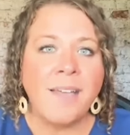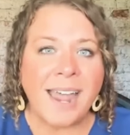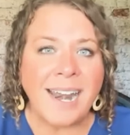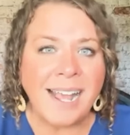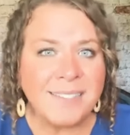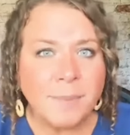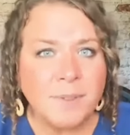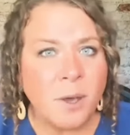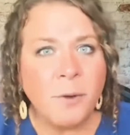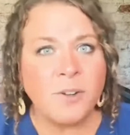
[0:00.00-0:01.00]
That adds
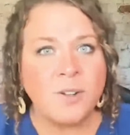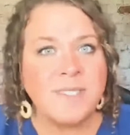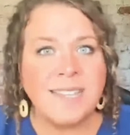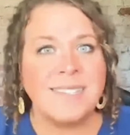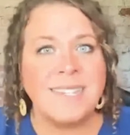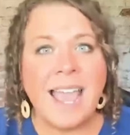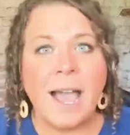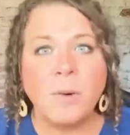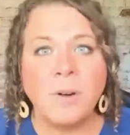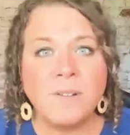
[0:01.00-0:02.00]
up to over 60
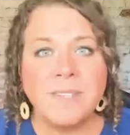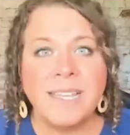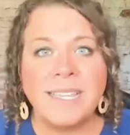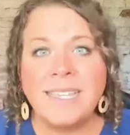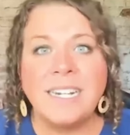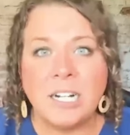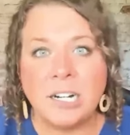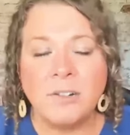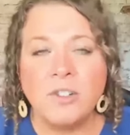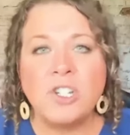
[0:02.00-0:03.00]
hours a year